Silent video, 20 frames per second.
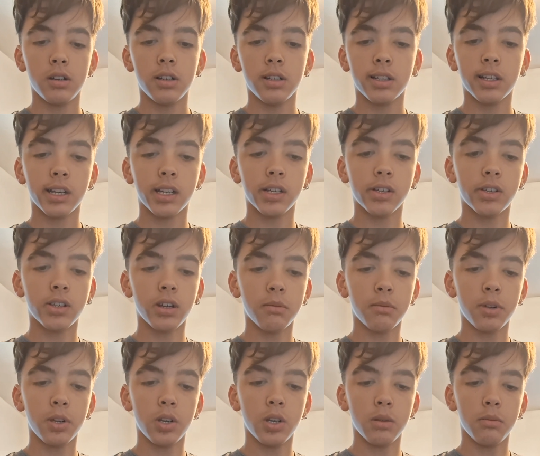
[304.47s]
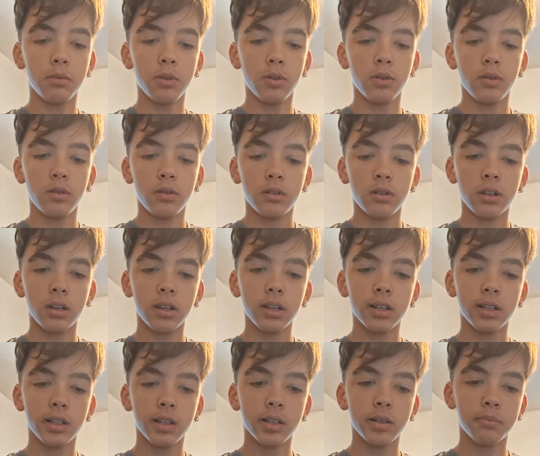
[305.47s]
It's like a WW. Yeah,
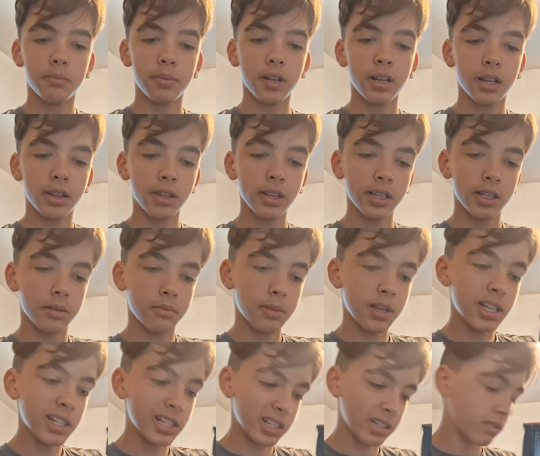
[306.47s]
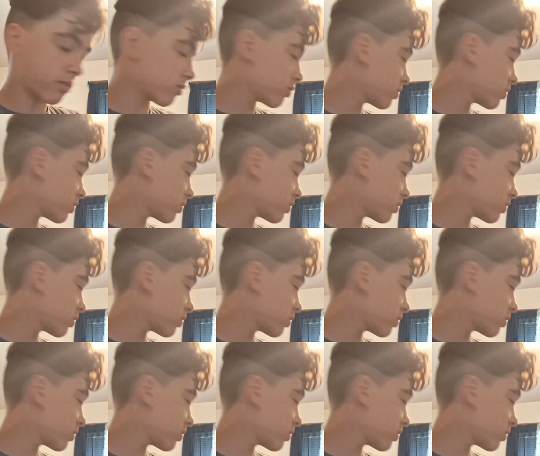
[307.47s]
I think he's a basic.